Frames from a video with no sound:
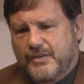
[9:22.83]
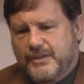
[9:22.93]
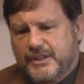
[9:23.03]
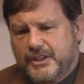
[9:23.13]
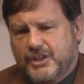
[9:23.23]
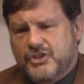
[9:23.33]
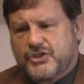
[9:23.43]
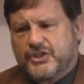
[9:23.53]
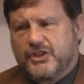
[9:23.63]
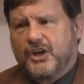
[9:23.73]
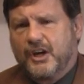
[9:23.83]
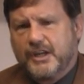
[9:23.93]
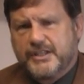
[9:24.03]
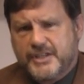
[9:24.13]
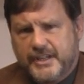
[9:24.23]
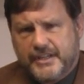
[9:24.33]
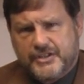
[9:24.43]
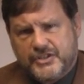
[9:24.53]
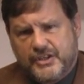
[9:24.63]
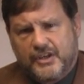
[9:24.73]
is the
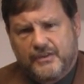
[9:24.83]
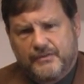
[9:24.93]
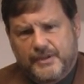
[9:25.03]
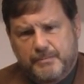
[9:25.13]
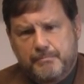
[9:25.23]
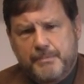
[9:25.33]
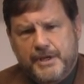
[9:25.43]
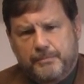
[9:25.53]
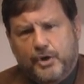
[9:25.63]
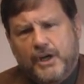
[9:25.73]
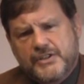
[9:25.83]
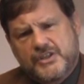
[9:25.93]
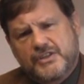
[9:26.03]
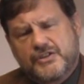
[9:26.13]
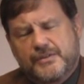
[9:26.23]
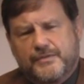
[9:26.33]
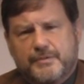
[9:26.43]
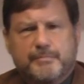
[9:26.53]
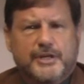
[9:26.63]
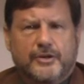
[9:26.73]
context of the process of the
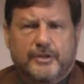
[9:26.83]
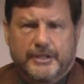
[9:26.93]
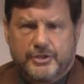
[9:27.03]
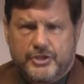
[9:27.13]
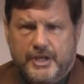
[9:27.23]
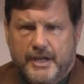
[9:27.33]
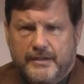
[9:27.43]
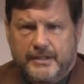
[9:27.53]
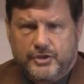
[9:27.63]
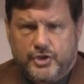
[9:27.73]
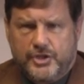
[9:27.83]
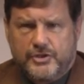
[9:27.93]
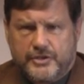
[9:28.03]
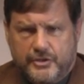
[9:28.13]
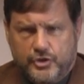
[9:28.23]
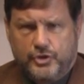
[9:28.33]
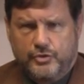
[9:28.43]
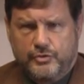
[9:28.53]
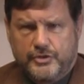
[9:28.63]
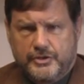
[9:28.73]
marriage that Jesus
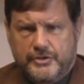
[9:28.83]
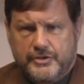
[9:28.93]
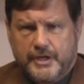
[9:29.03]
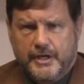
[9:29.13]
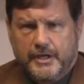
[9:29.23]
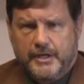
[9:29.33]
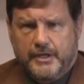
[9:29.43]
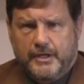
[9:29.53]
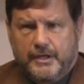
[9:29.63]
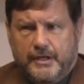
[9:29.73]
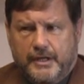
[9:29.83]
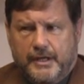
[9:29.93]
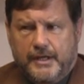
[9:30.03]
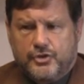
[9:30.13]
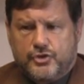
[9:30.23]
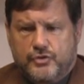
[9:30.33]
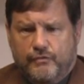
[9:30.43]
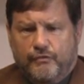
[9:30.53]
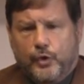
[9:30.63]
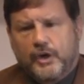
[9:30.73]
uses
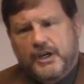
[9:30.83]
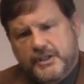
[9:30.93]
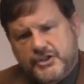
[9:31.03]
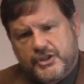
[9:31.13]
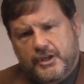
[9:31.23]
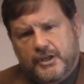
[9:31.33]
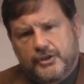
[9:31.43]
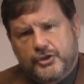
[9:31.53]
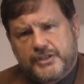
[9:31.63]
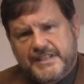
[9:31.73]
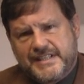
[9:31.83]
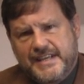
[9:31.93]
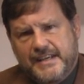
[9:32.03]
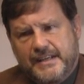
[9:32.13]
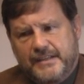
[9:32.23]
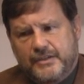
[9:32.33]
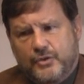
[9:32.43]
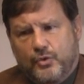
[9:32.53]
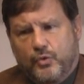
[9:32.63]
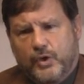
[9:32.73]
for us to understand
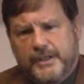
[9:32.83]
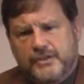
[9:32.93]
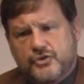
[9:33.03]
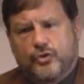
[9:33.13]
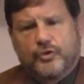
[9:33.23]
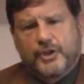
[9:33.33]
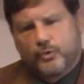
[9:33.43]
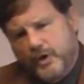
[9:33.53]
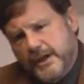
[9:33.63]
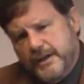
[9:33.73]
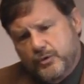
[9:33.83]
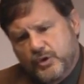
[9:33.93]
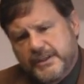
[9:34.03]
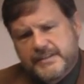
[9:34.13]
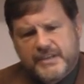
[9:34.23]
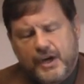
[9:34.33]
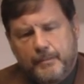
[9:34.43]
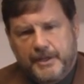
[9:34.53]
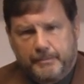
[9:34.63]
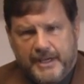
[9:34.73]
what his going away and what his
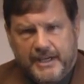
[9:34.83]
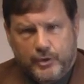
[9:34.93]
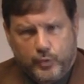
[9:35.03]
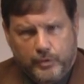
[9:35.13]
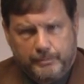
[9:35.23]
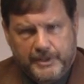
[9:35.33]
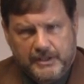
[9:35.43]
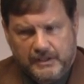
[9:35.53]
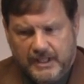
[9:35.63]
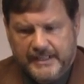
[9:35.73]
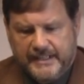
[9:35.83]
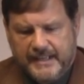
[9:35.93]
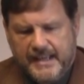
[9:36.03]
coming back will be like,